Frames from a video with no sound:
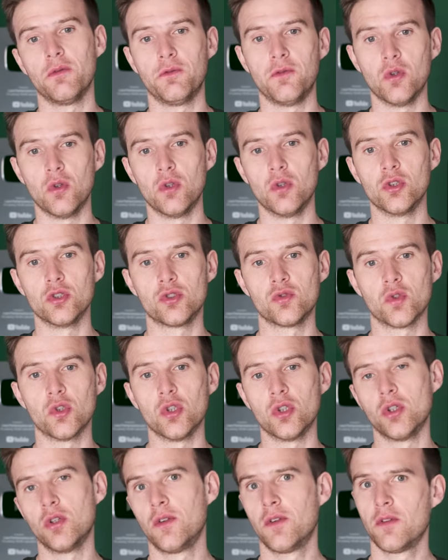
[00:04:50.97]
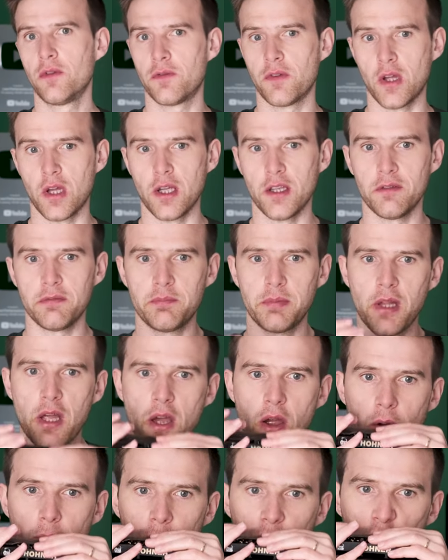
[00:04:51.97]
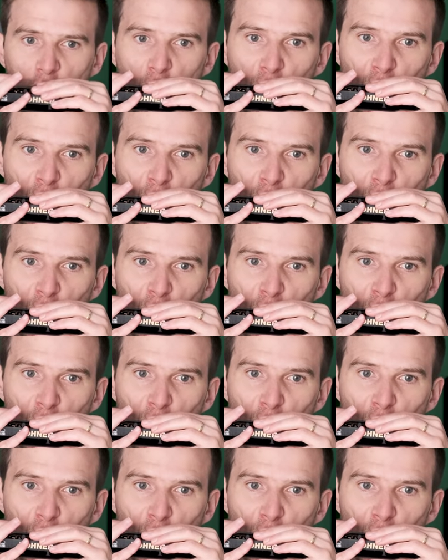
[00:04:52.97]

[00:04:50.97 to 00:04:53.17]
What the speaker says: 4 draw, 5 blow.